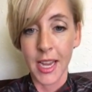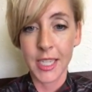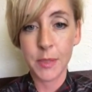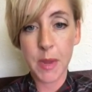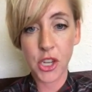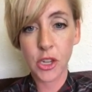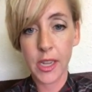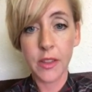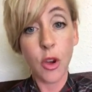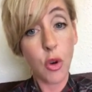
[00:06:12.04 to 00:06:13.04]

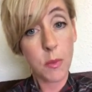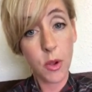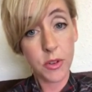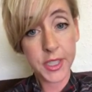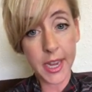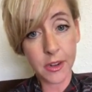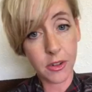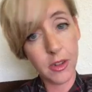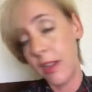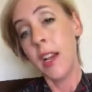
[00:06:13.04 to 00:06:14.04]
especially in the hormonal
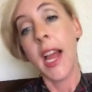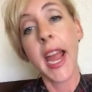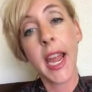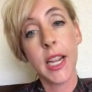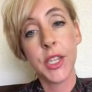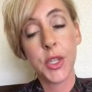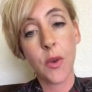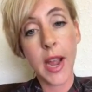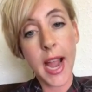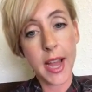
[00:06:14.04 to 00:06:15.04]
cycle. And
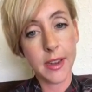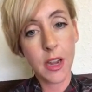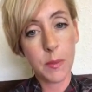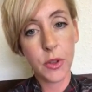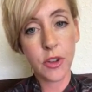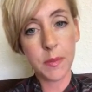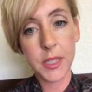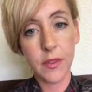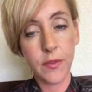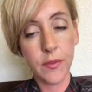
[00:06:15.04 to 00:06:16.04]
so I add a couple
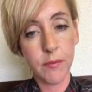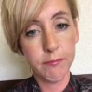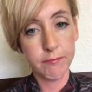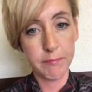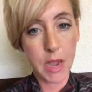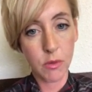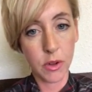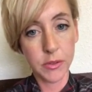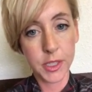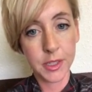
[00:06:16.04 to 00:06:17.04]
drops of
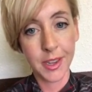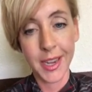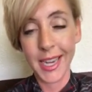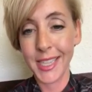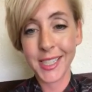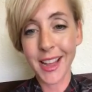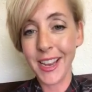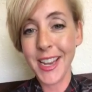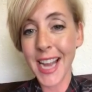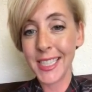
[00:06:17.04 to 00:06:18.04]
Melrose. It's
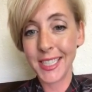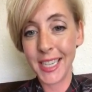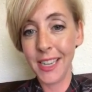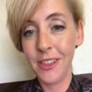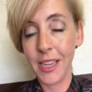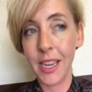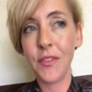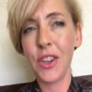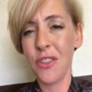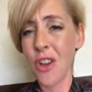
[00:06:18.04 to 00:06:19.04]
got a nice tingly.
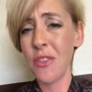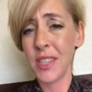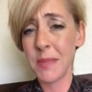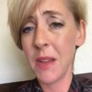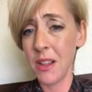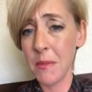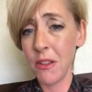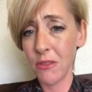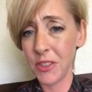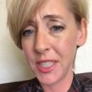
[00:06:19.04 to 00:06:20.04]
If you know, the smell of
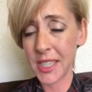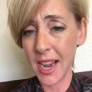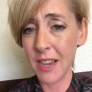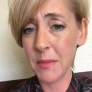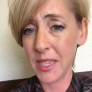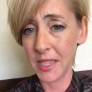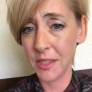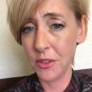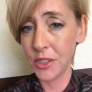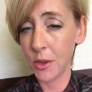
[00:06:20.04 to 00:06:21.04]
Melrose is kind of
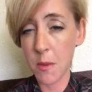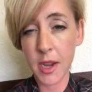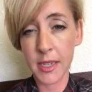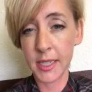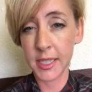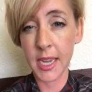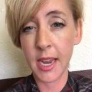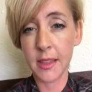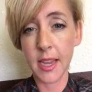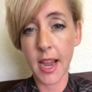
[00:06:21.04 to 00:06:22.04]
medicinal, so I'm not going to
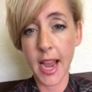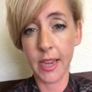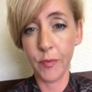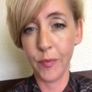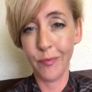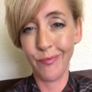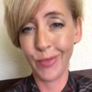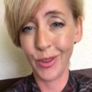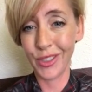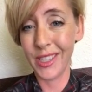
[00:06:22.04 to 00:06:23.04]
say that I
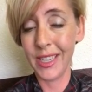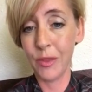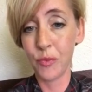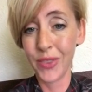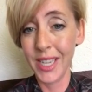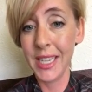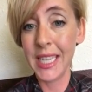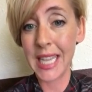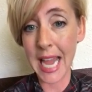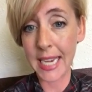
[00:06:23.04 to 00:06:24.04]
personally
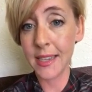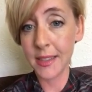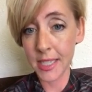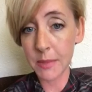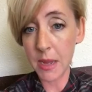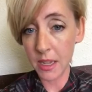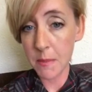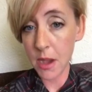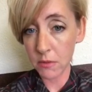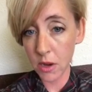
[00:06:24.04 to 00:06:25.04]
really liked the smell
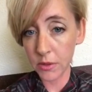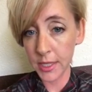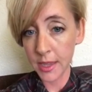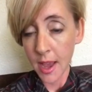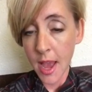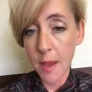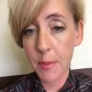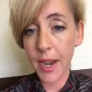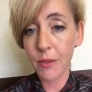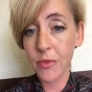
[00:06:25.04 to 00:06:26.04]
of Melrose,
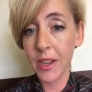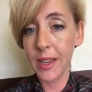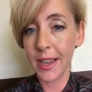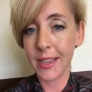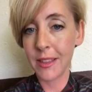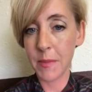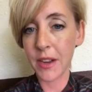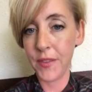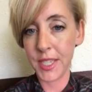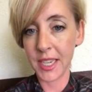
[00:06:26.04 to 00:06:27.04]
but I really liked the
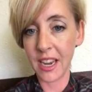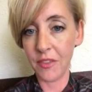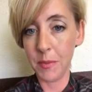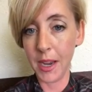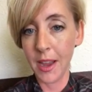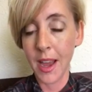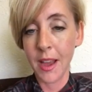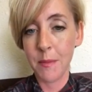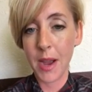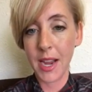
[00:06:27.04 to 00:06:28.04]
benefits it gave me.
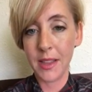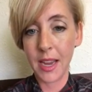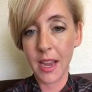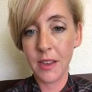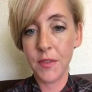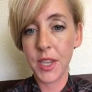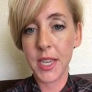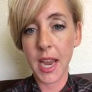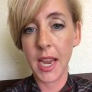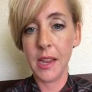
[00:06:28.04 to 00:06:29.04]
By the end of the
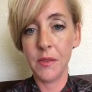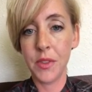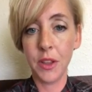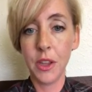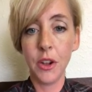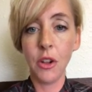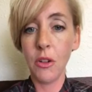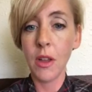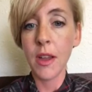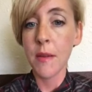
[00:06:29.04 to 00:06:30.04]
day, the
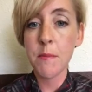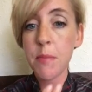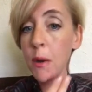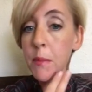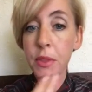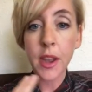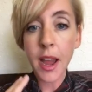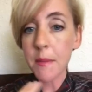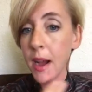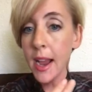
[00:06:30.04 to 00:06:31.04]
little bump that
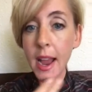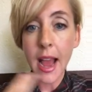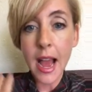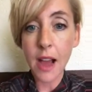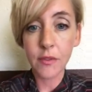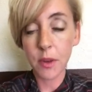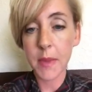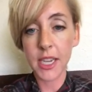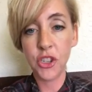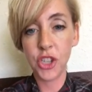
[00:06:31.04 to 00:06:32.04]
I might have
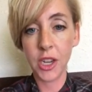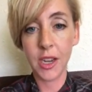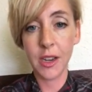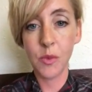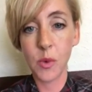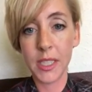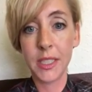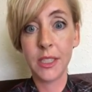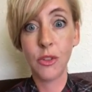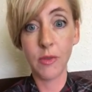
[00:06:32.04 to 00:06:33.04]
on my chin
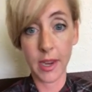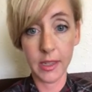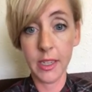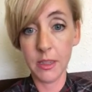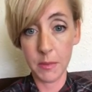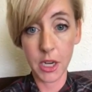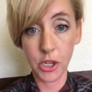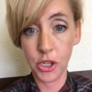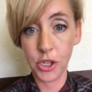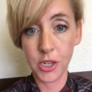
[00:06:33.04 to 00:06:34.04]
was greatly
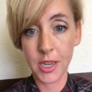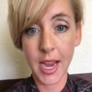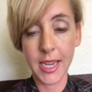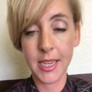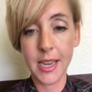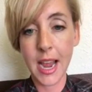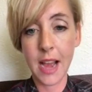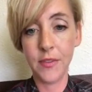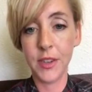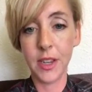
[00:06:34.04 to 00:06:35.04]
diminished. I didn't
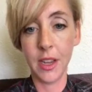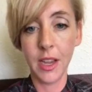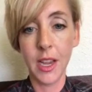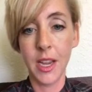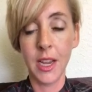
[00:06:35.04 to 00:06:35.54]
have to,